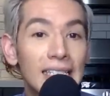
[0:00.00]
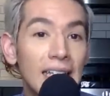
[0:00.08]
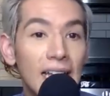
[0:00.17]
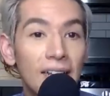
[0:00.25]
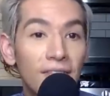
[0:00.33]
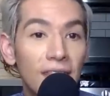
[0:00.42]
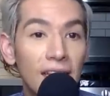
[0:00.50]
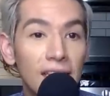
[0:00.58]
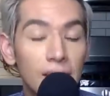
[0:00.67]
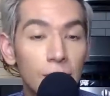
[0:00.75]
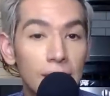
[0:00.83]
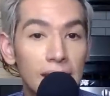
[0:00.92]
side of
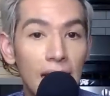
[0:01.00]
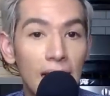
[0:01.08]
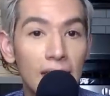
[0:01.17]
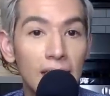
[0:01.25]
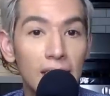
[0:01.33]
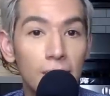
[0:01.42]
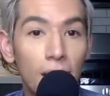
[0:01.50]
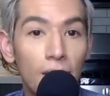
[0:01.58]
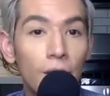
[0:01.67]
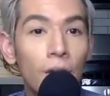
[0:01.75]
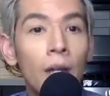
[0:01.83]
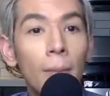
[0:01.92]
things to his dad and his
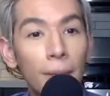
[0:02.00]
mother,